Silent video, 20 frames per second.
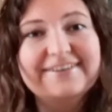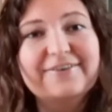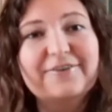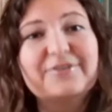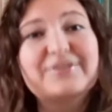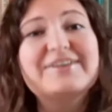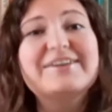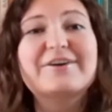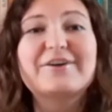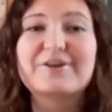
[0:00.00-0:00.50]

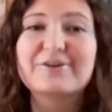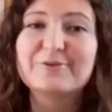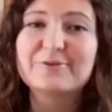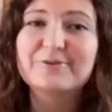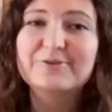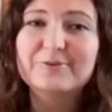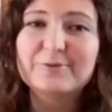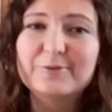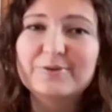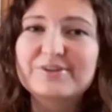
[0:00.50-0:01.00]
on the other,
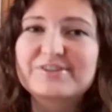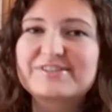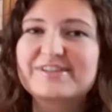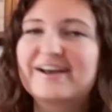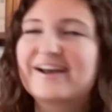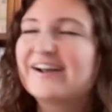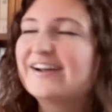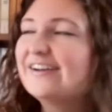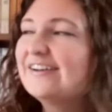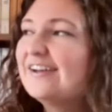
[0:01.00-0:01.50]
older
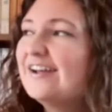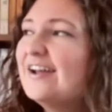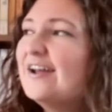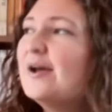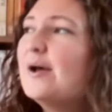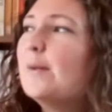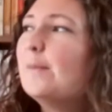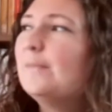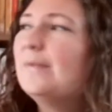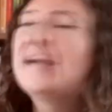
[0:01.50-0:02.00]
side,
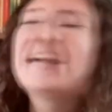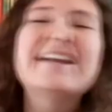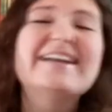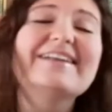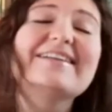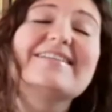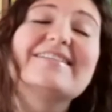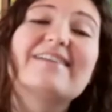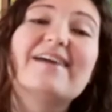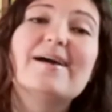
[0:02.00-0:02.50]
back
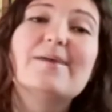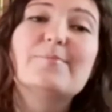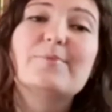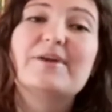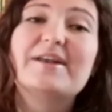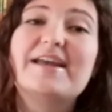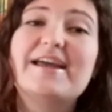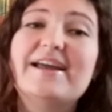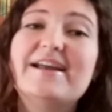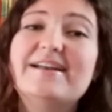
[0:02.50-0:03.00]
in the time
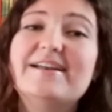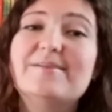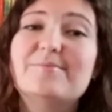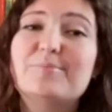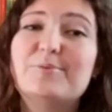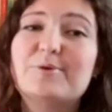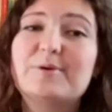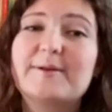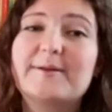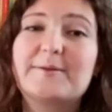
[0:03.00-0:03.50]
when Hailey in
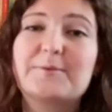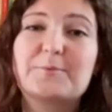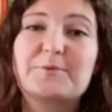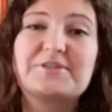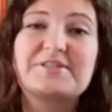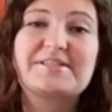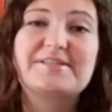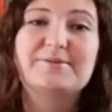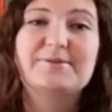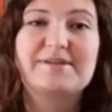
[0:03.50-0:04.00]
Bookland was
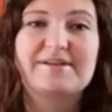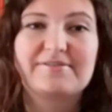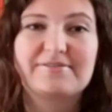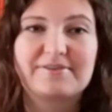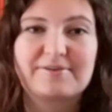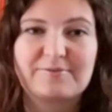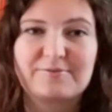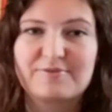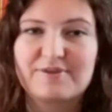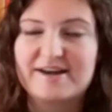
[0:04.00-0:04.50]
still
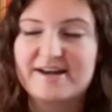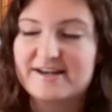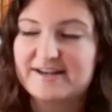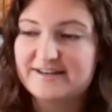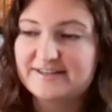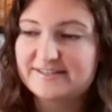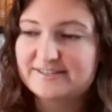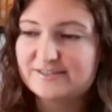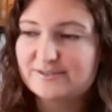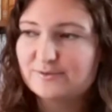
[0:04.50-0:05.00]
giving
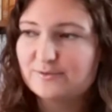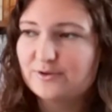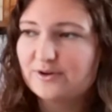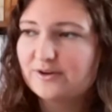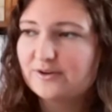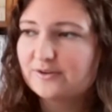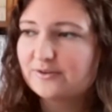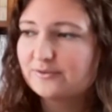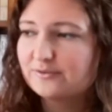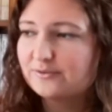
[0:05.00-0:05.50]
ratings to
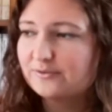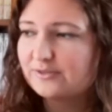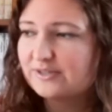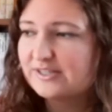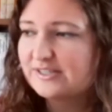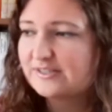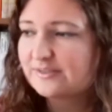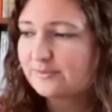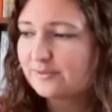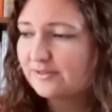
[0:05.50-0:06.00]
her
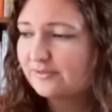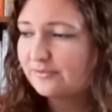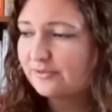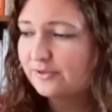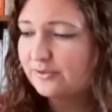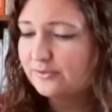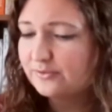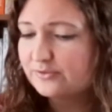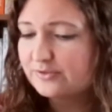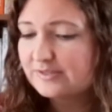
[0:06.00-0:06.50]
Goodreads
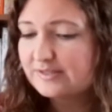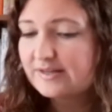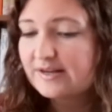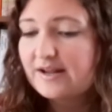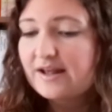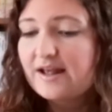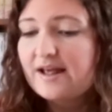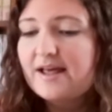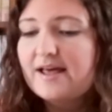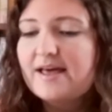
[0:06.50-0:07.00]
reviews.
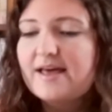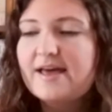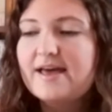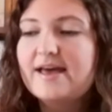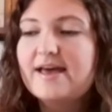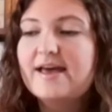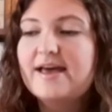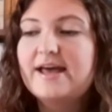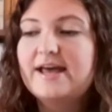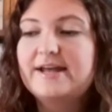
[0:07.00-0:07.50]

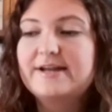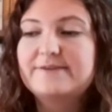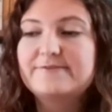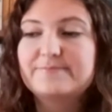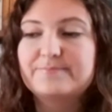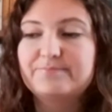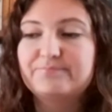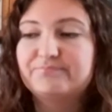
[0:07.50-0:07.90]
and um,